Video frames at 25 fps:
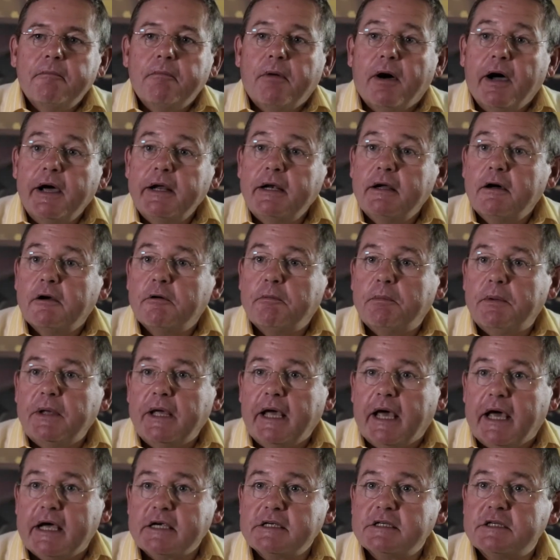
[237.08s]

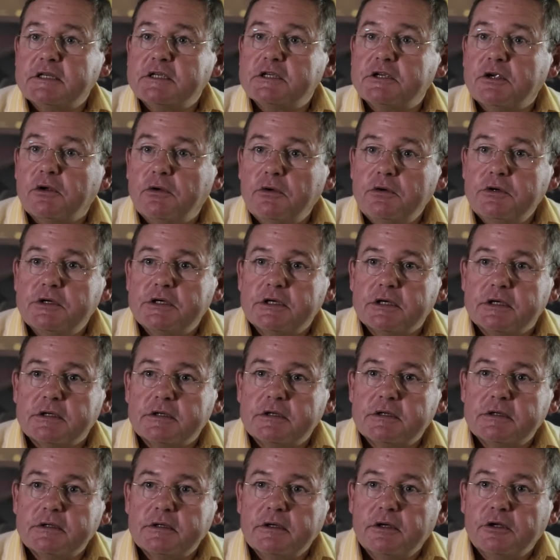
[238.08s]
MineRP has the
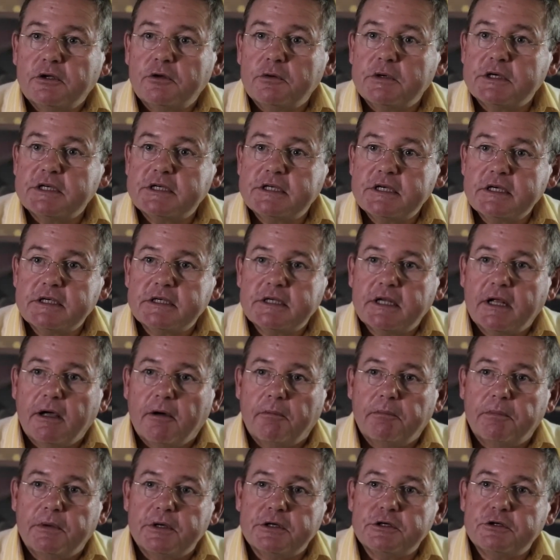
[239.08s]
solutions to assist
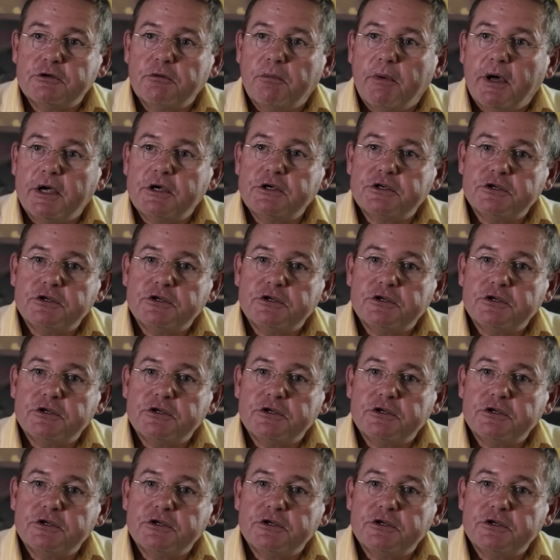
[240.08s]
companies to make